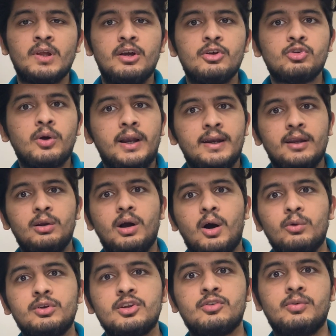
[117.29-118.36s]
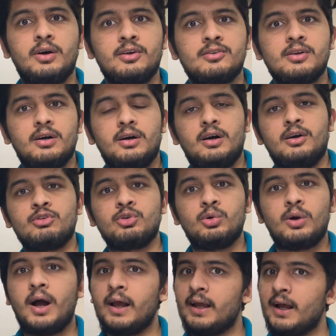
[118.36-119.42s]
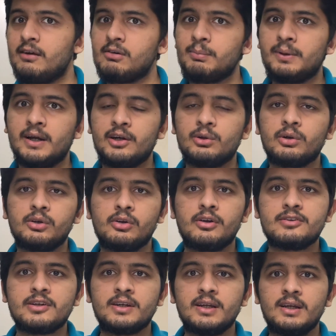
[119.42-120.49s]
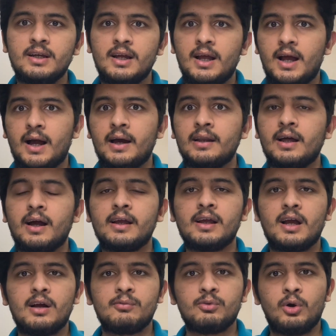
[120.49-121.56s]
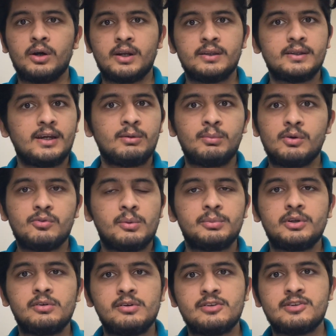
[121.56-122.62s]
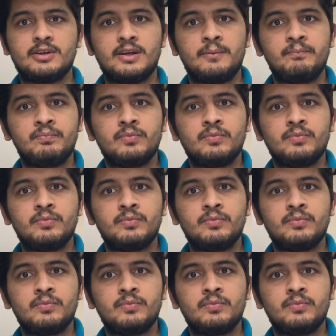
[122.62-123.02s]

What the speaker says: So I'll tell you how this works. So I have applied to a university and I have gotten the admit from the university.